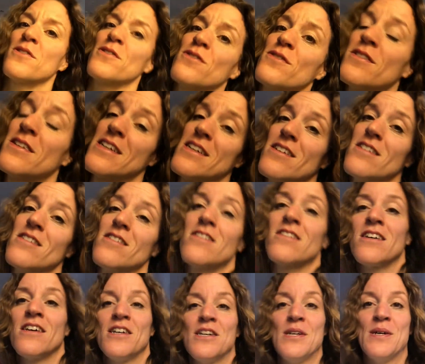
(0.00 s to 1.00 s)
things
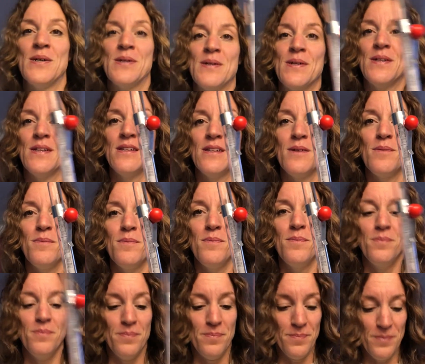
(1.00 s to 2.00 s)

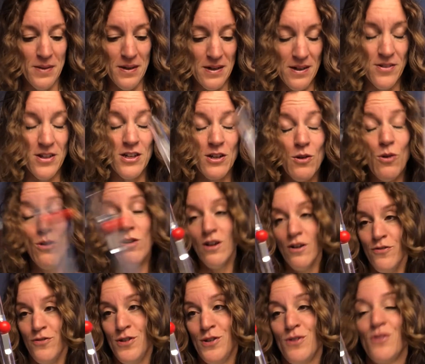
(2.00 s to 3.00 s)
that
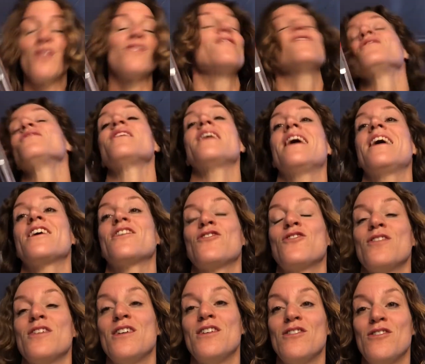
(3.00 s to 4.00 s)
Olaf uses
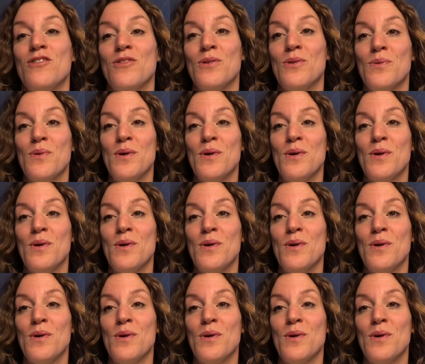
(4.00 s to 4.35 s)
actually to